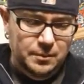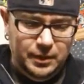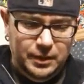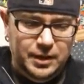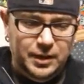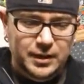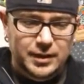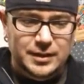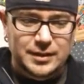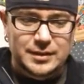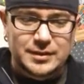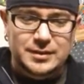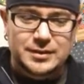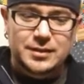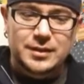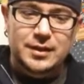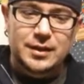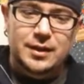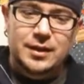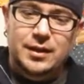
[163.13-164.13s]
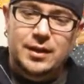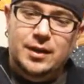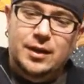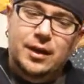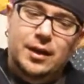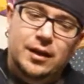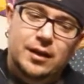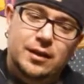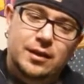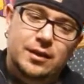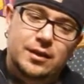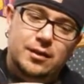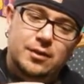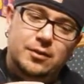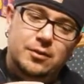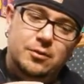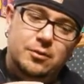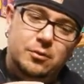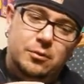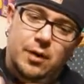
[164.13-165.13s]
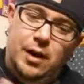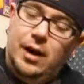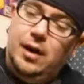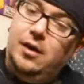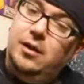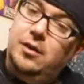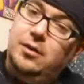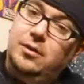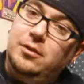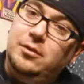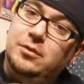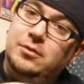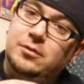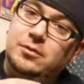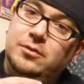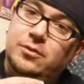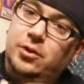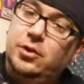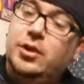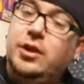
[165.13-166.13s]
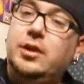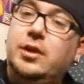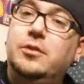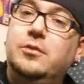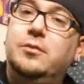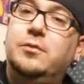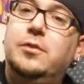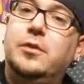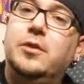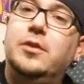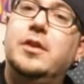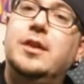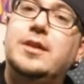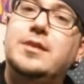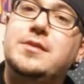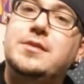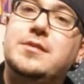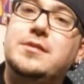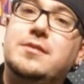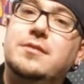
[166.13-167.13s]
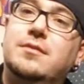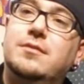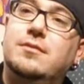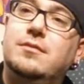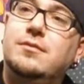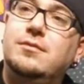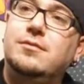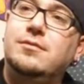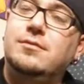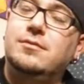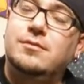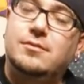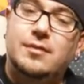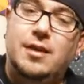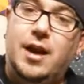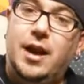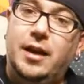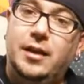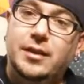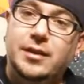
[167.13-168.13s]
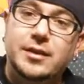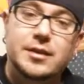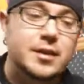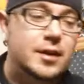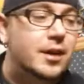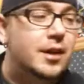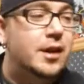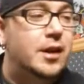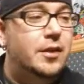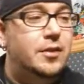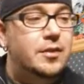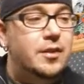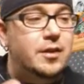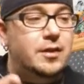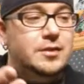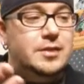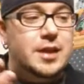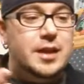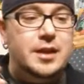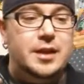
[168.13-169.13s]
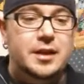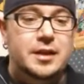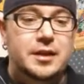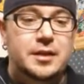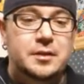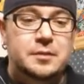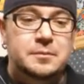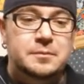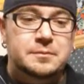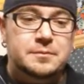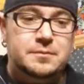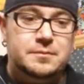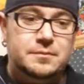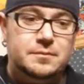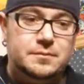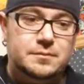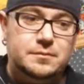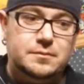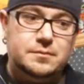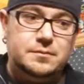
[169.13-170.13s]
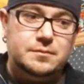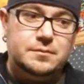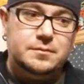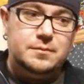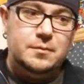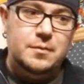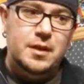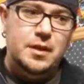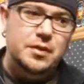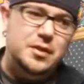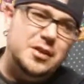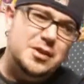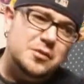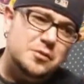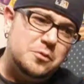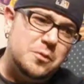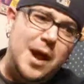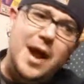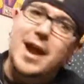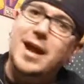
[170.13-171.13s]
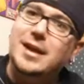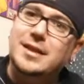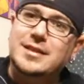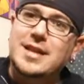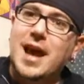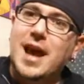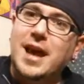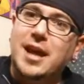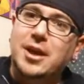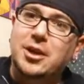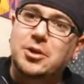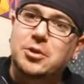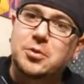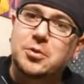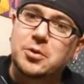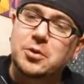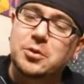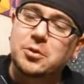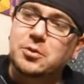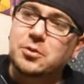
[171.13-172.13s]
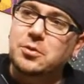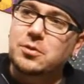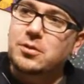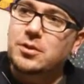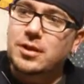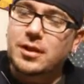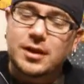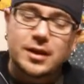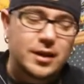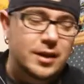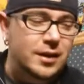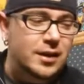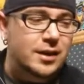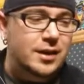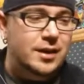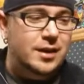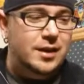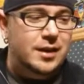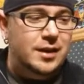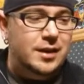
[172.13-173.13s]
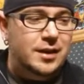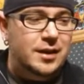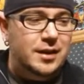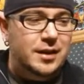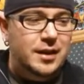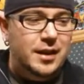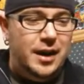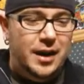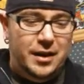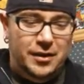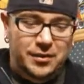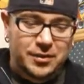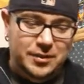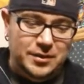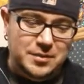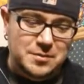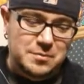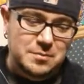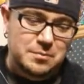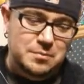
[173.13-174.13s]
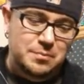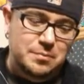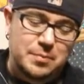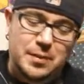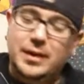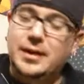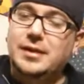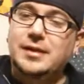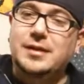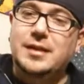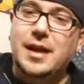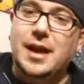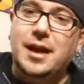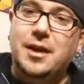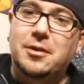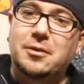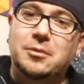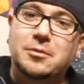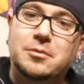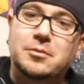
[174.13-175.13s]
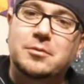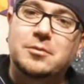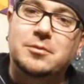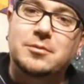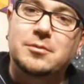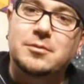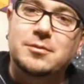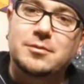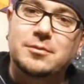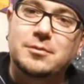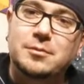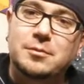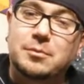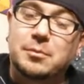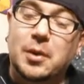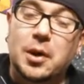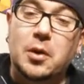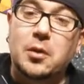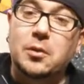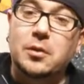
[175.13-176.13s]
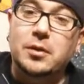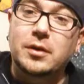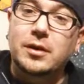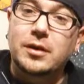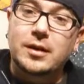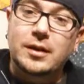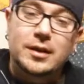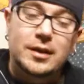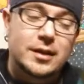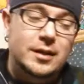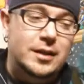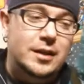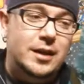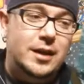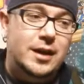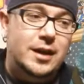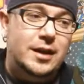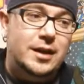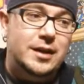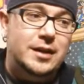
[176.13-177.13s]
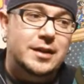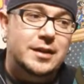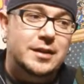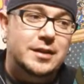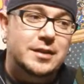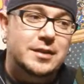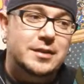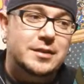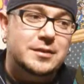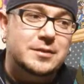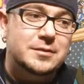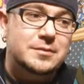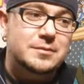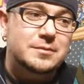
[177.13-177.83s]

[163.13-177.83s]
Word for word: because while looking for this island, they're taking this ragtag crew uh, on this beat down boat uh,